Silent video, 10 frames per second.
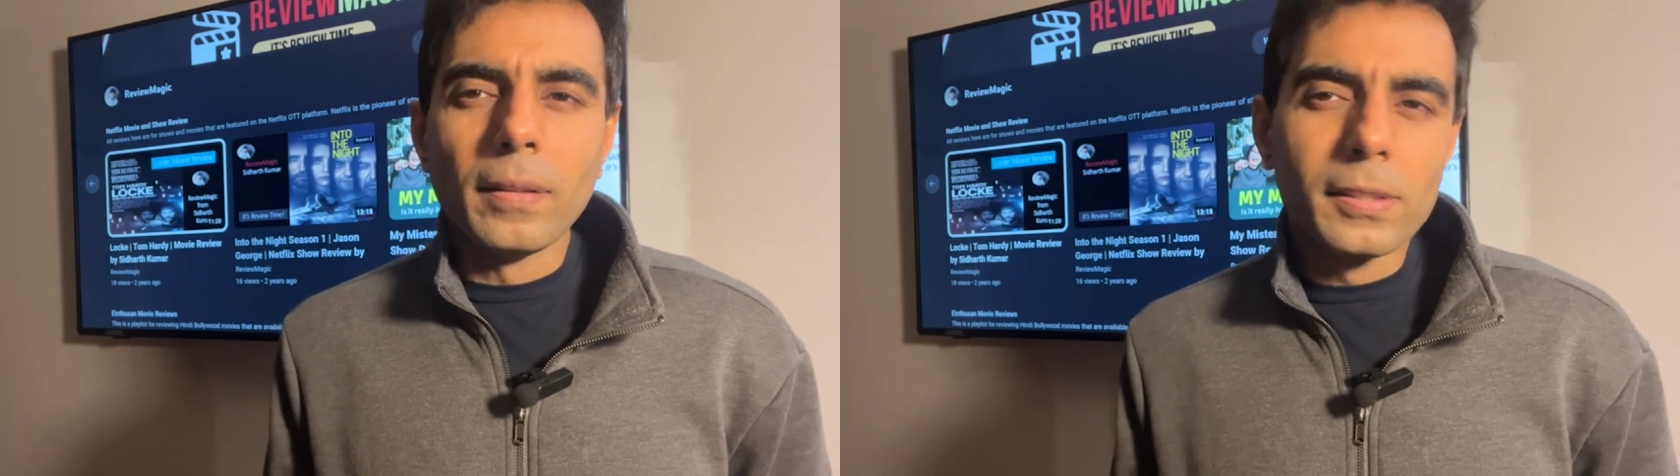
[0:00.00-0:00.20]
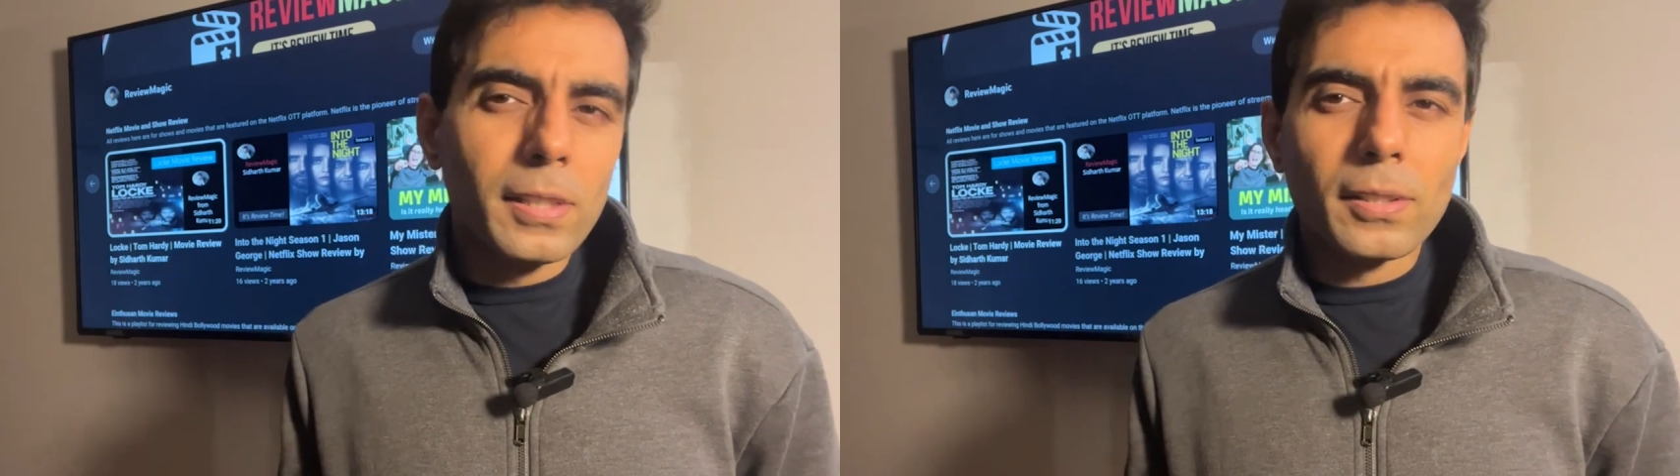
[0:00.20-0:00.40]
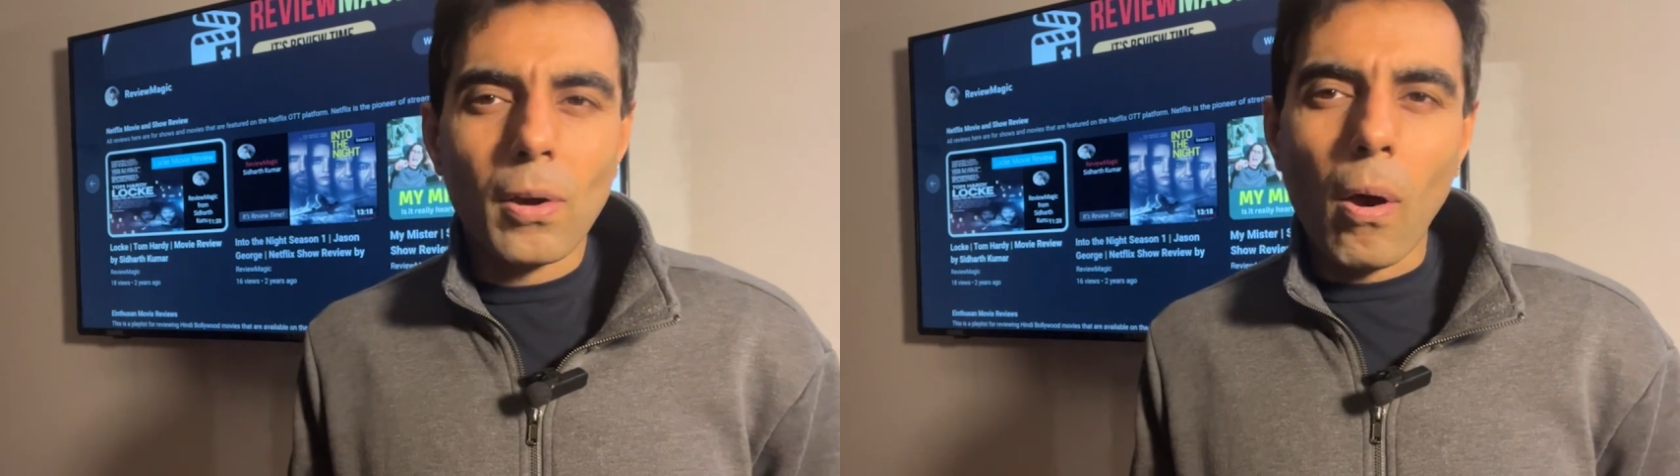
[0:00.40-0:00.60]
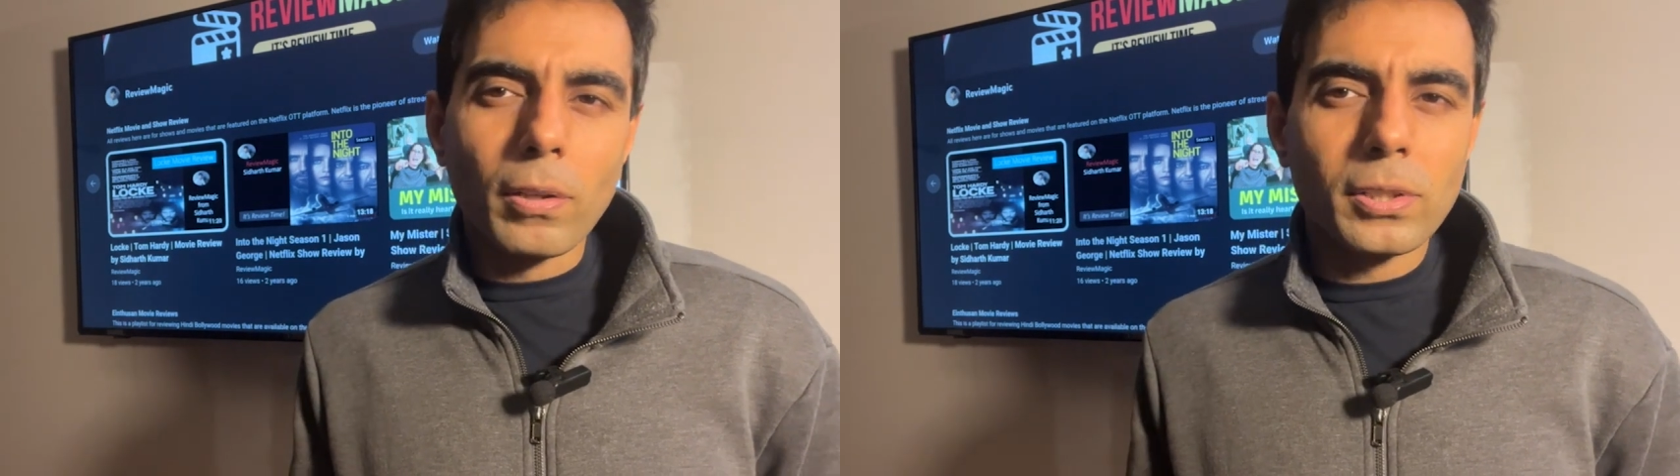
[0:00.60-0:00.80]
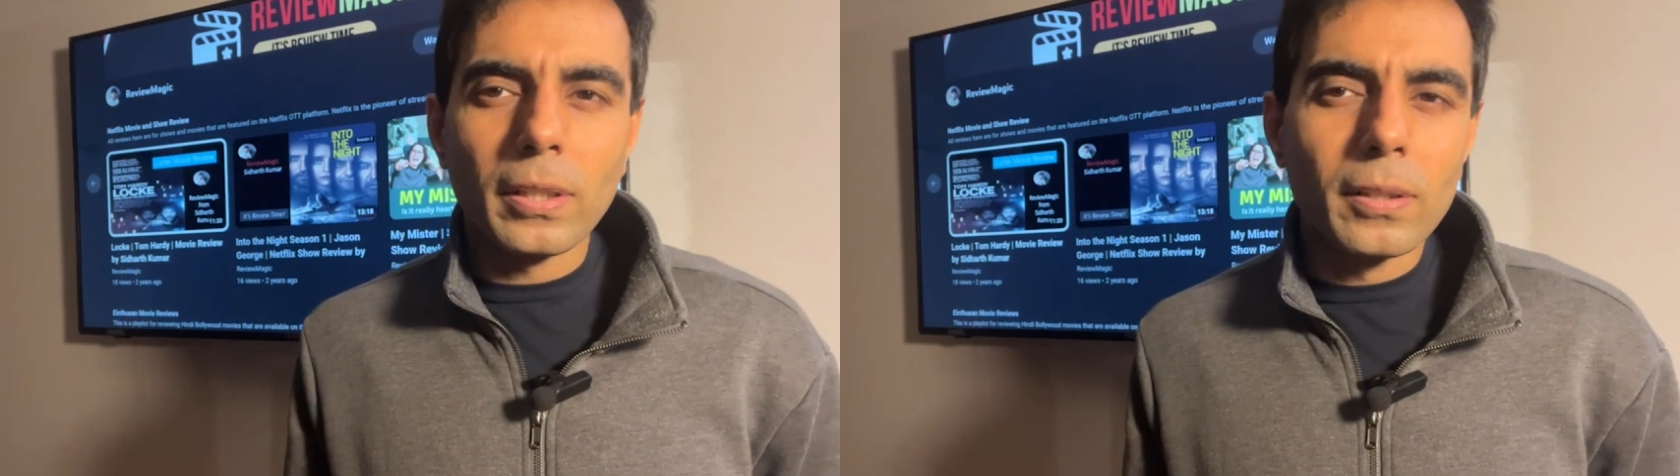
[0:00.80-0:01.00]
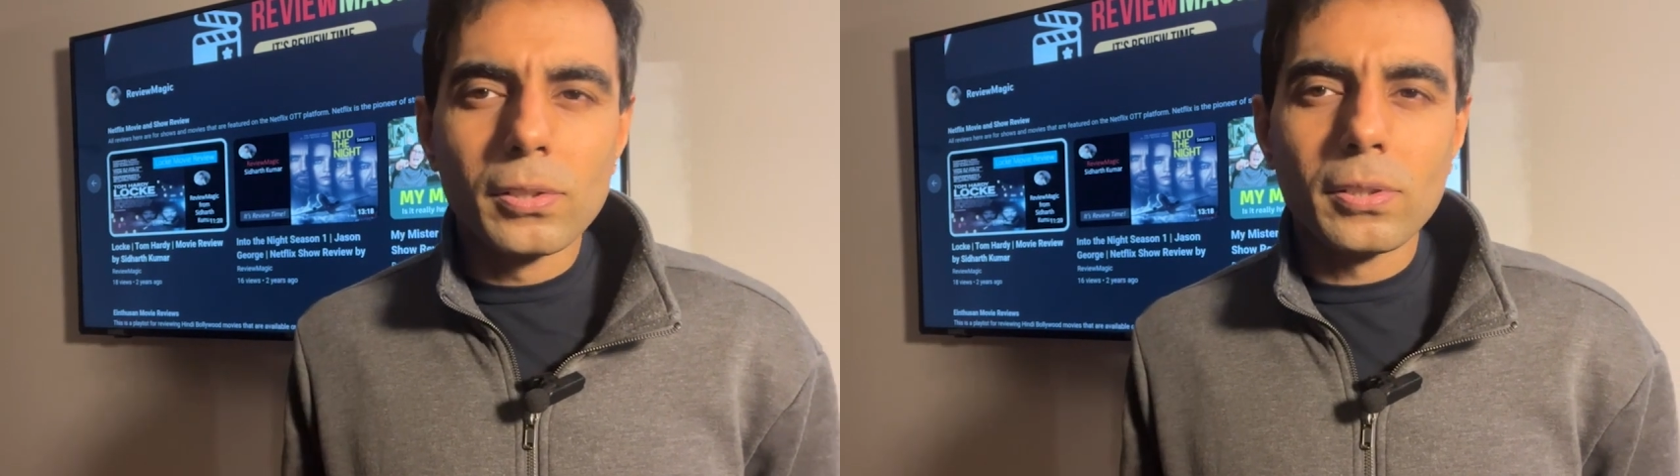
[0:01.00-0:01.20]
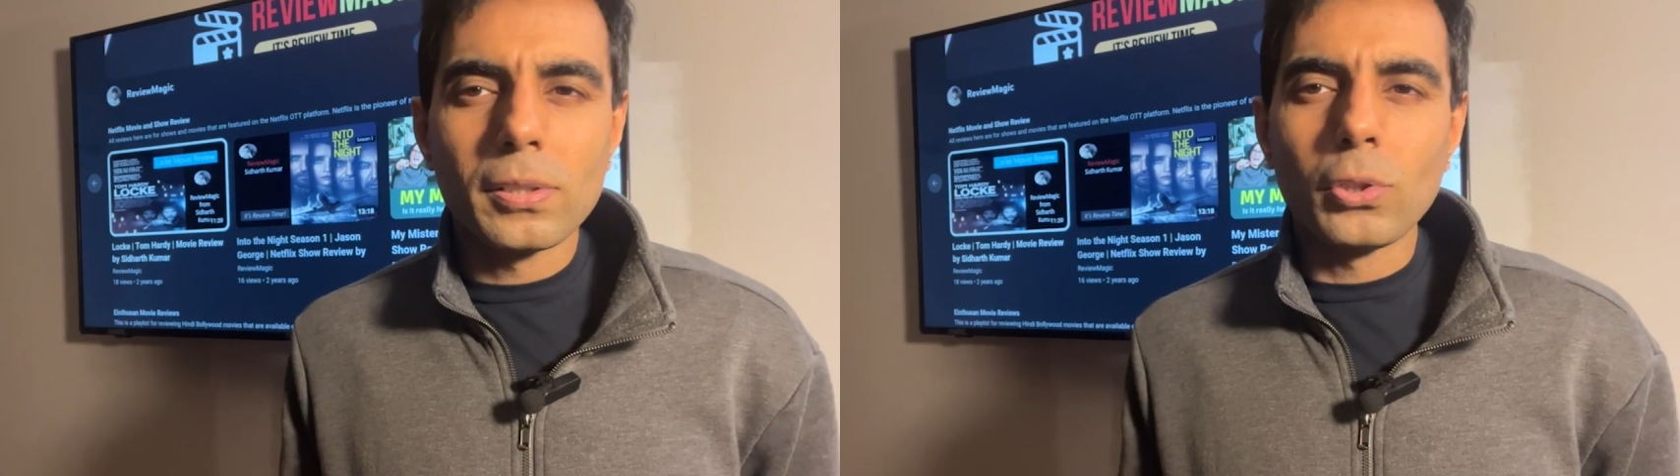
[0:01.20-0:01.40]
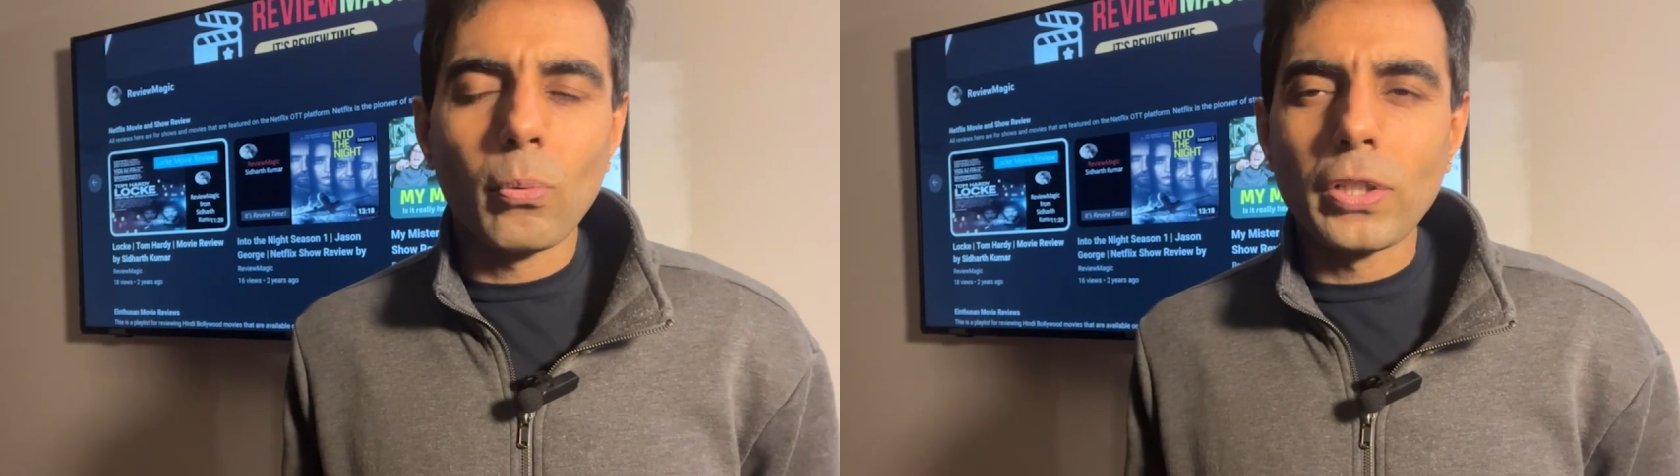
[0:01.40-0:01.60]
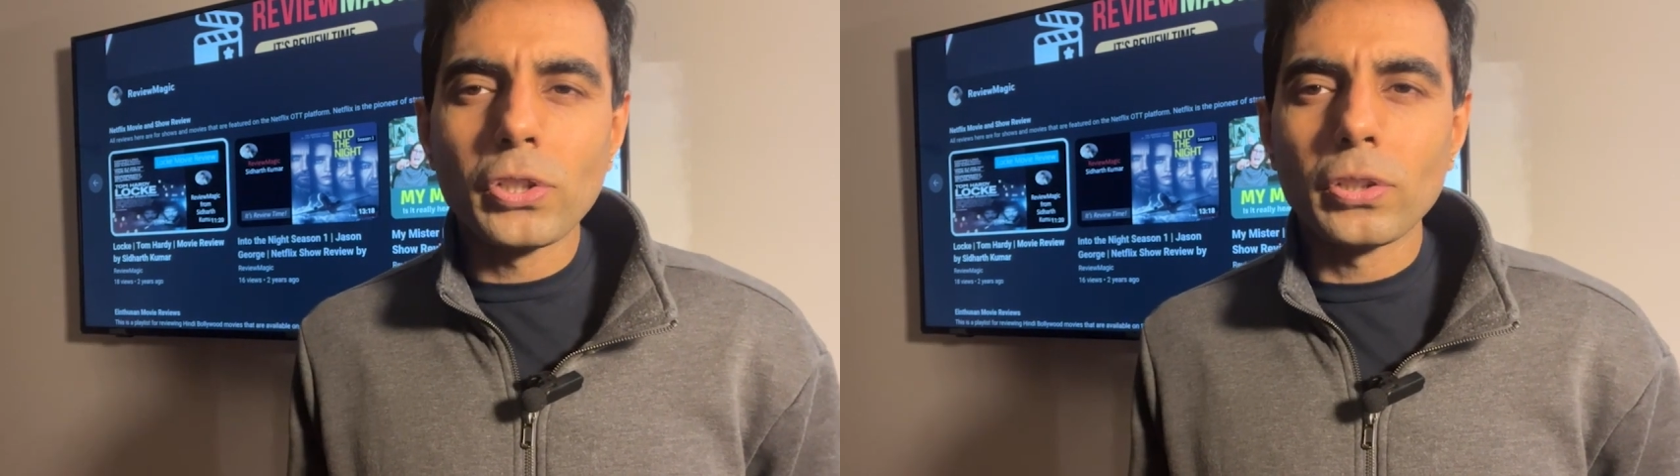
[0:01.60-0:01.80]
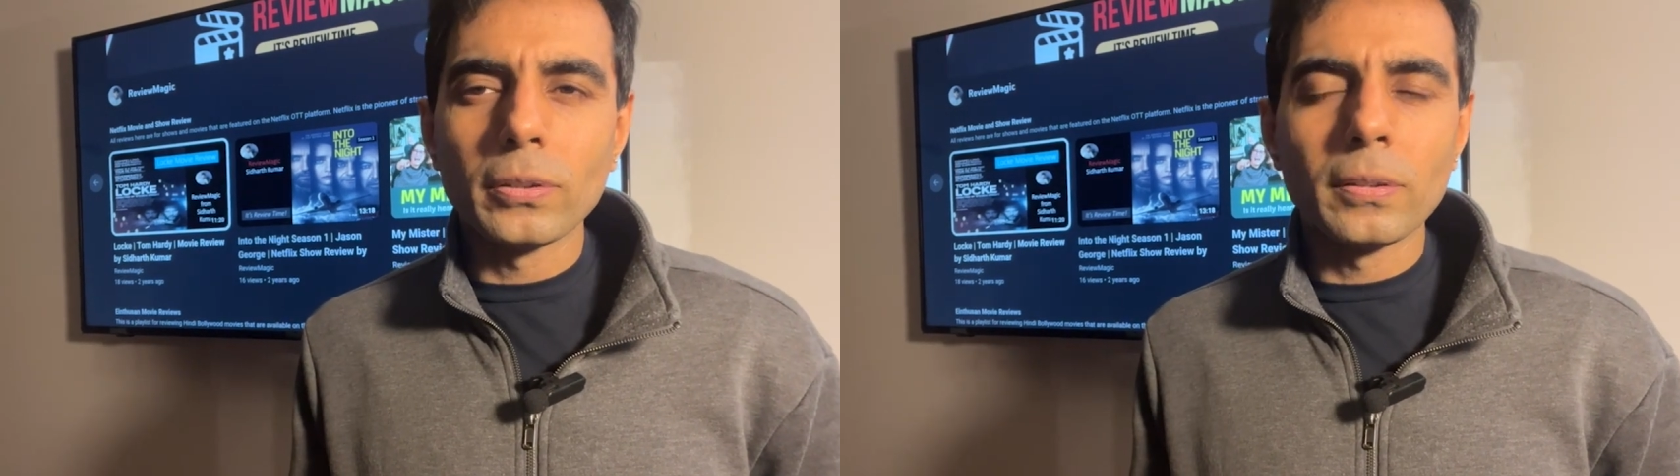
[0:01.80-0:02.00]
this is an hostage
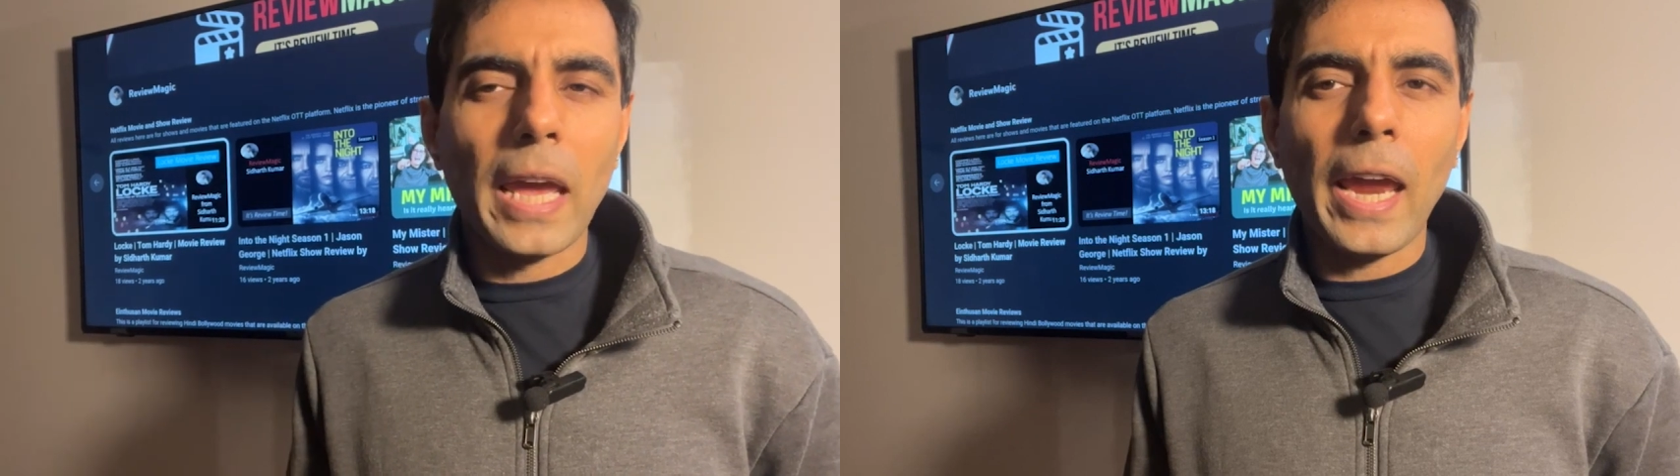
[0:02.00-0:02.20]
situation.